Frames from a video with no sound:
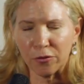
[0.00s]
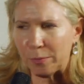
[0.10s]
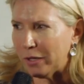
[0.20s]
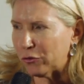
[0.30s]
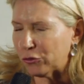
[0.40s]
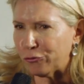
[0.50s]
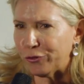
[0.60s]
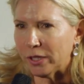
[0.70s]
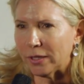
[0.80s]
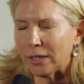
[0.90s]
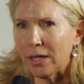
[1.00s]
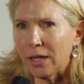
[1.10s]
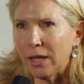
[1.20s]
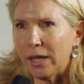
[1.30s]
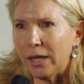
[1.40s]
space should feel,
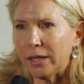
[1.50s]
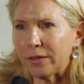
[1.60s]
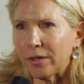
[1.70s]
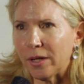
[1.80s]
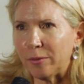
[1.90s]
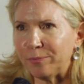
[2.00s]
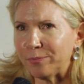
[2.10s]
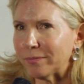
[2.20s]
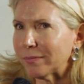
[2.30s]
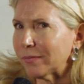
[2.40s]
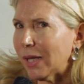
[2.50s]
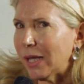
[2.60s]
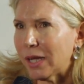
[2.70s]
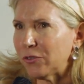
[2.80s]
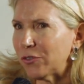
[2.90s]
and
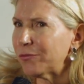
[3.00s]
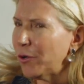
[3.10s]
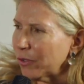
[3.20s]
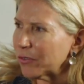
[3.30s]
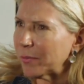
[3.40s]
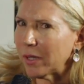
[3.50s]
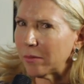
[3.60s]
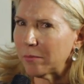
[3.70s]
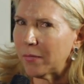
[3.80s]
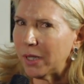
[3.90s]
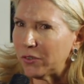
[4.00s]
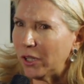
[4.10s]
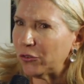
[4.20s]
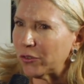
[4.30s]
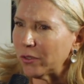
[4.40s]
I just focus my
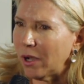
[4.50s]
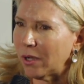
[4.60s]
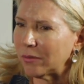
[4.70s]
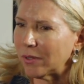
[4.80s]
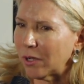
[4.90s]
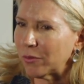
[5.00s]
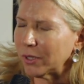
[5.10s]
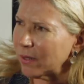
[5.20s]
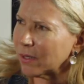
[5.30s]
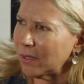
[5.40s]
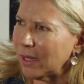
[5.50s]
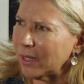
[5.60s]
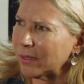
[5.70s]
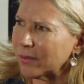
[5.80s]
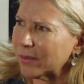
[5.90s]
attention on really the
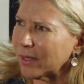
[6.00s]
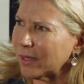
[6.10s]
client.